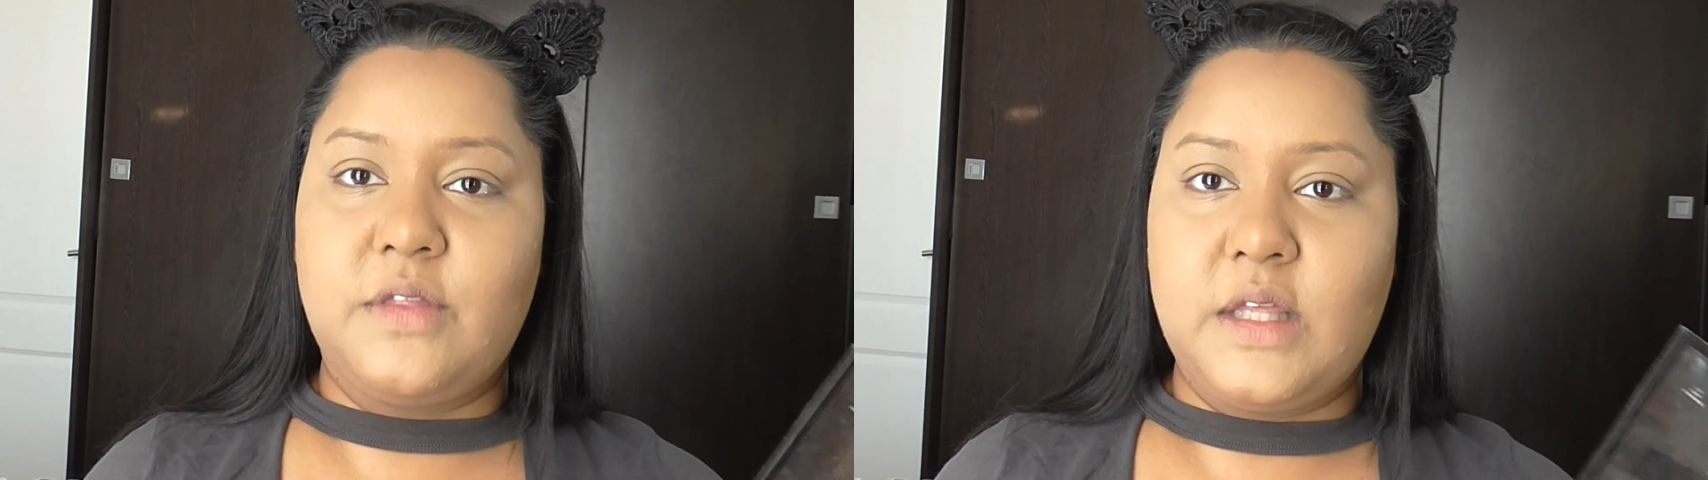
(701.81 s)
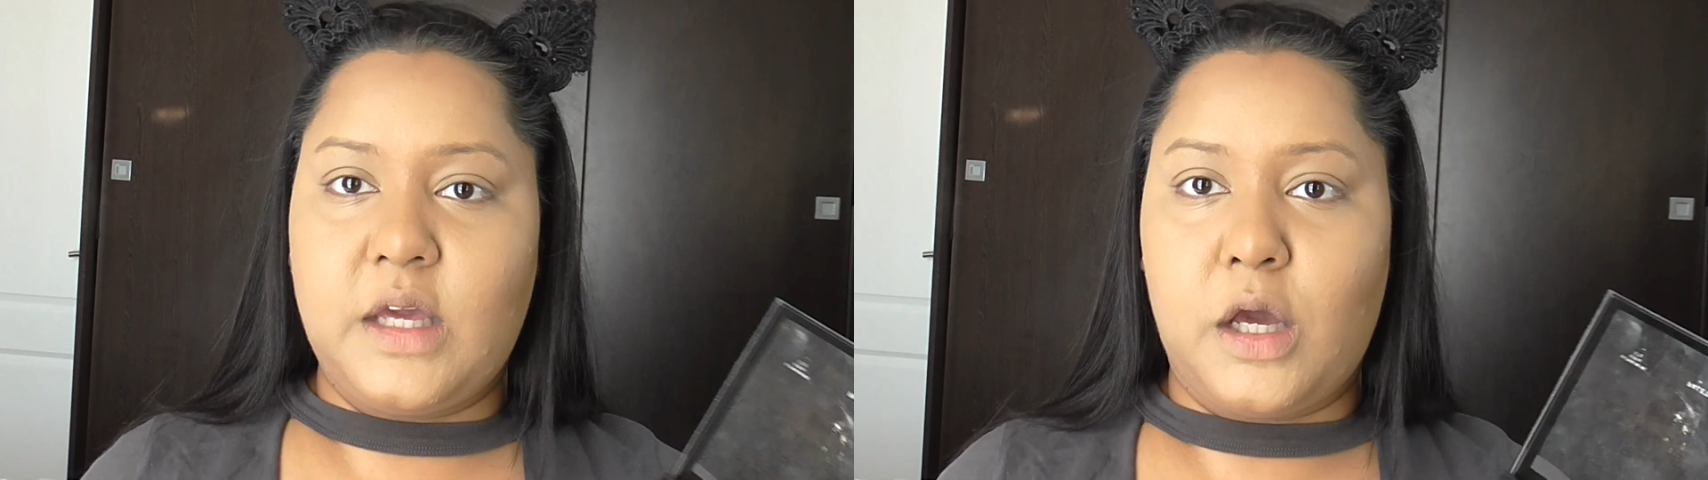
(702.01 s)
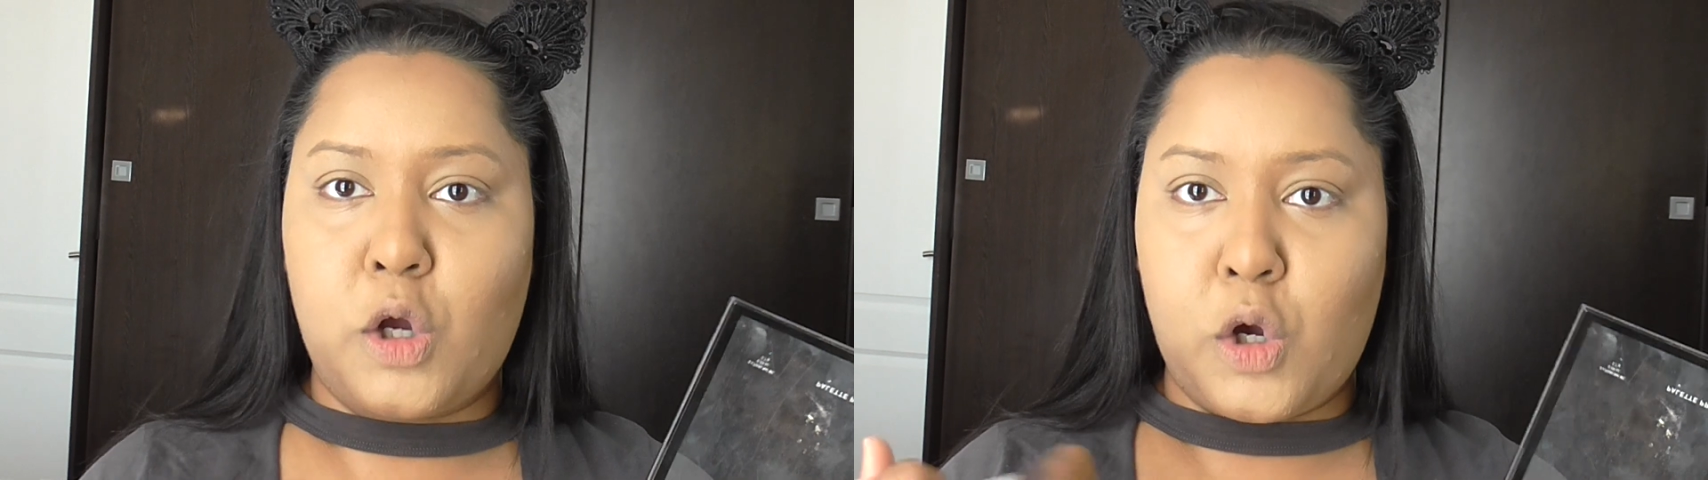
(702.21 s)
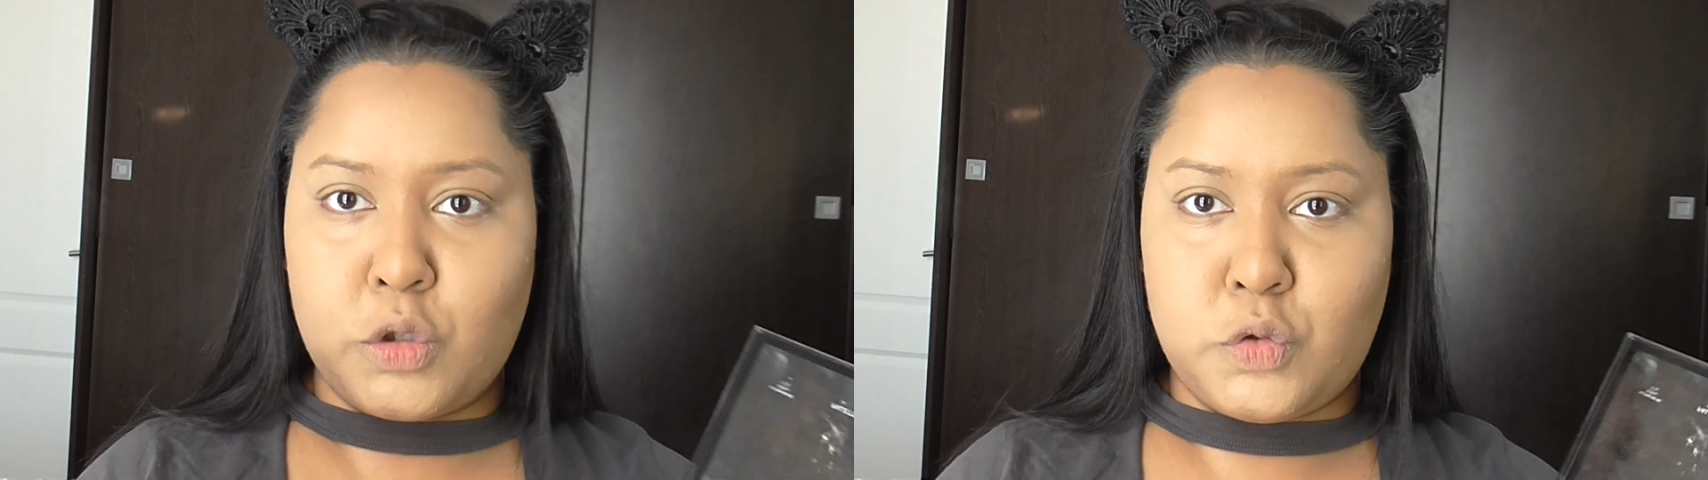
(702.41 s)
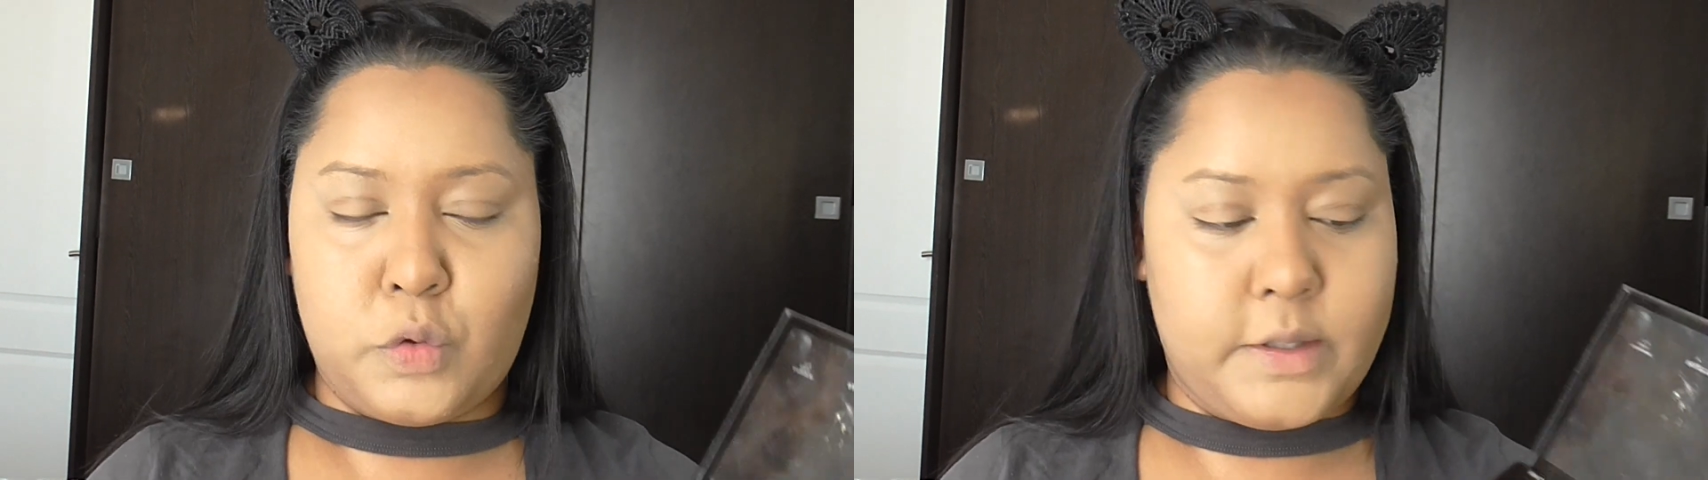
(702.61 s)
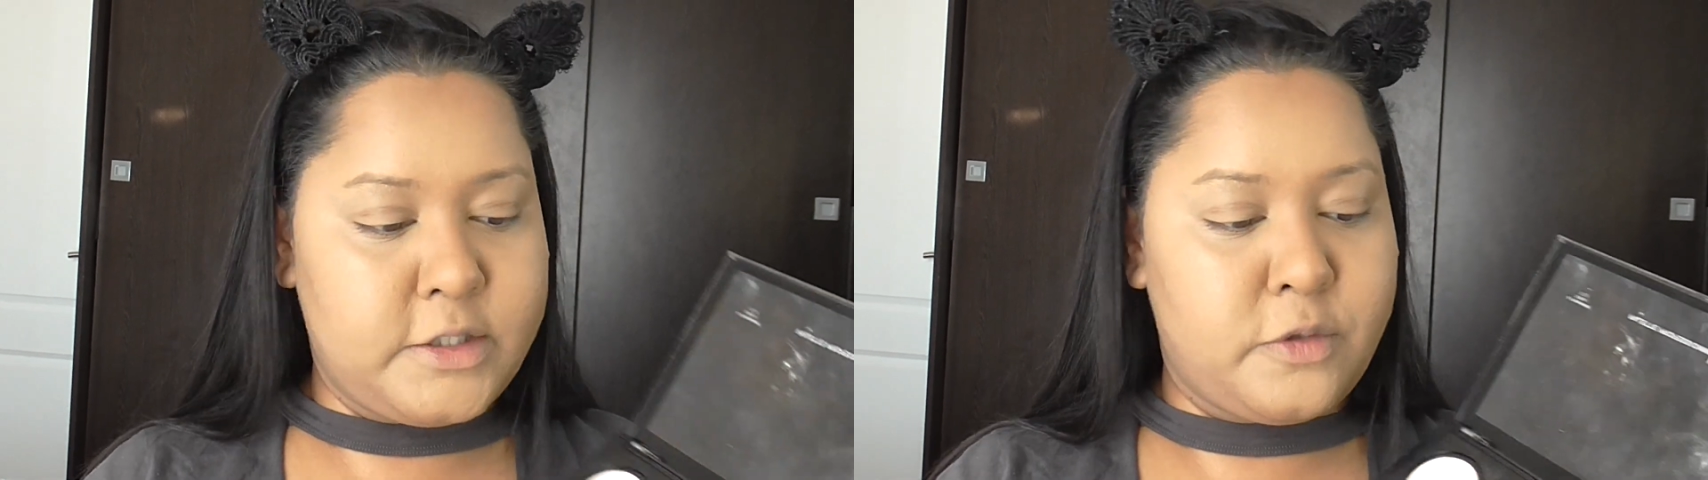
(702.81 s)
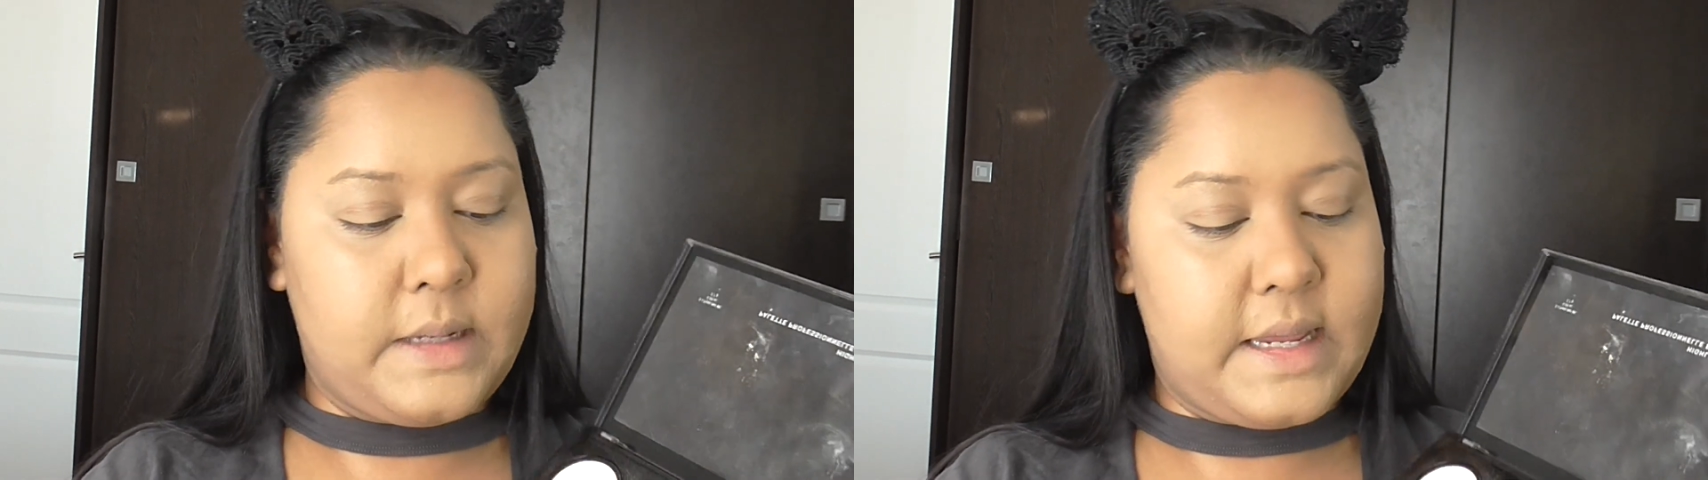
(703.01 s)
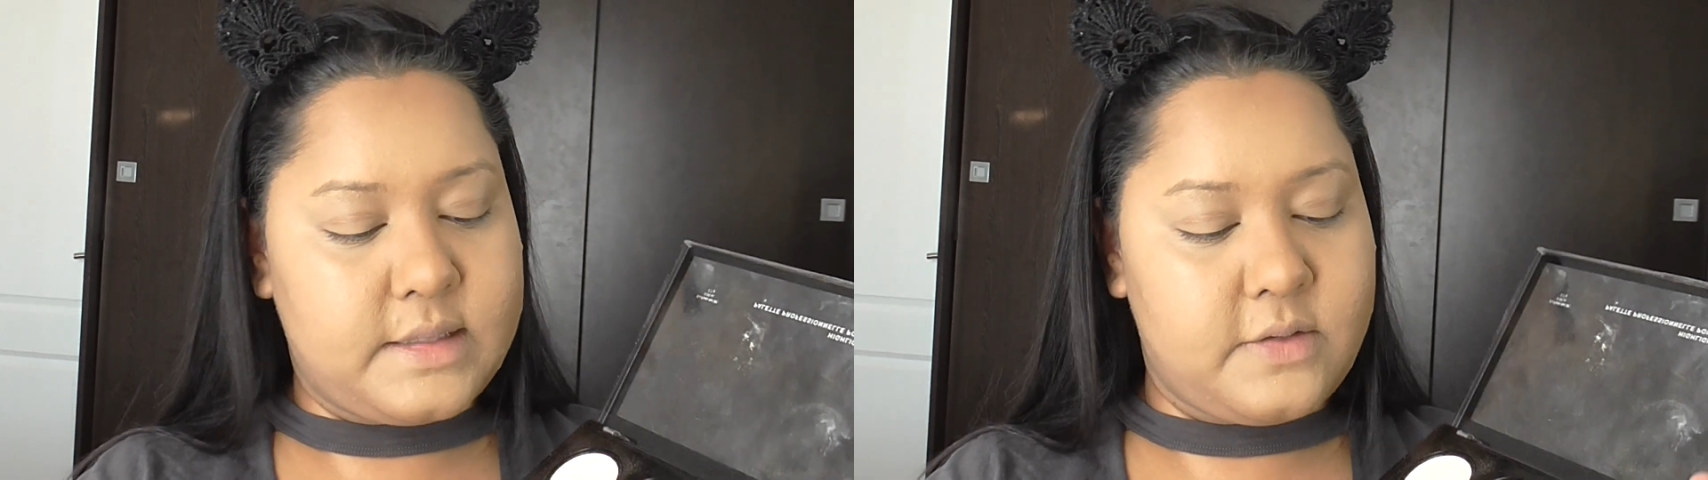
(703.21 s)
the contour into
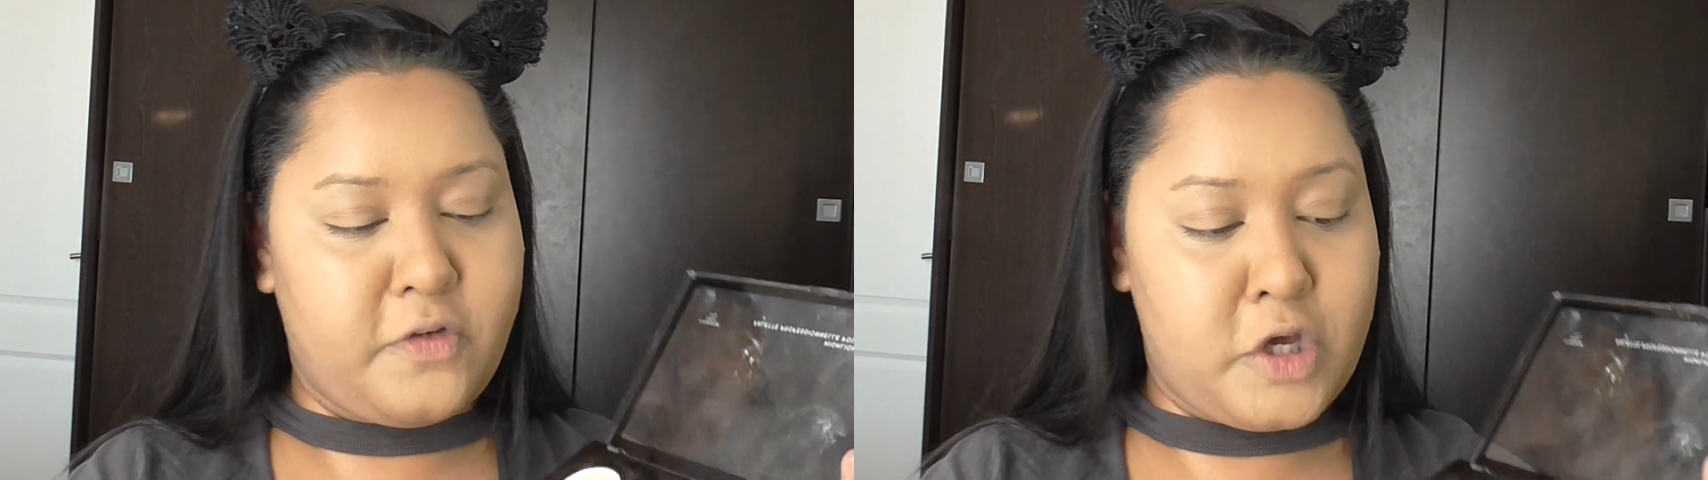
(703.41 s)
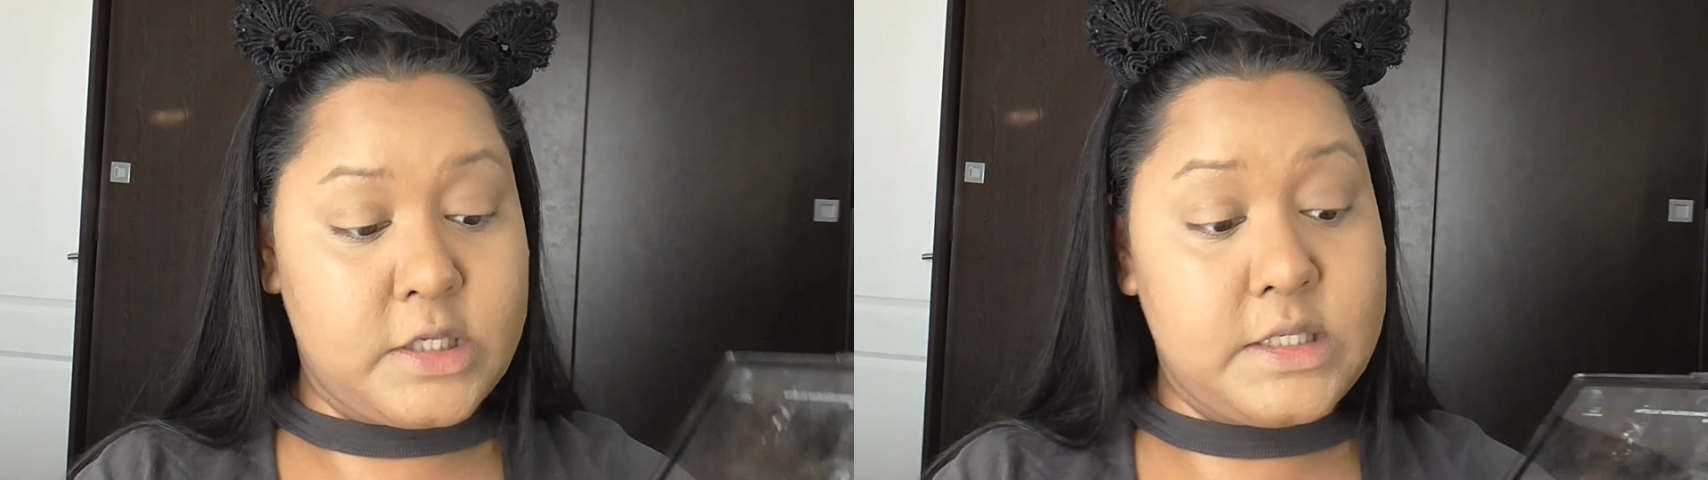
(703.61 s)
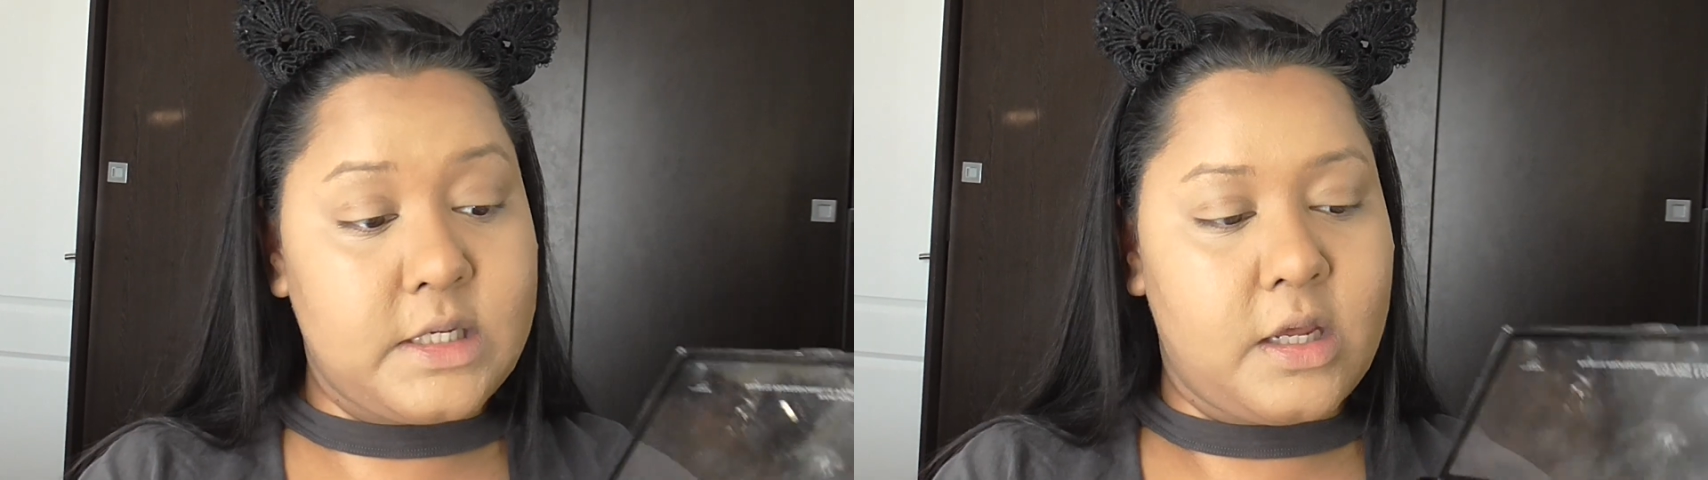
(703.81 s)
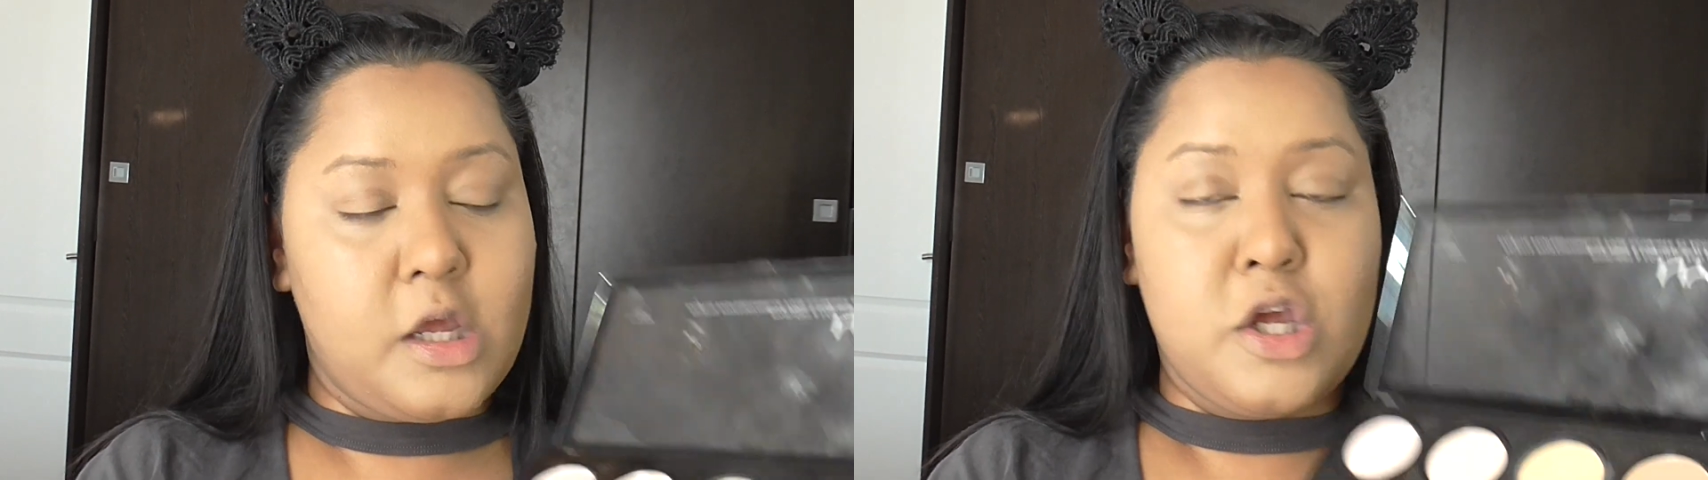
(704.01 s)
place first.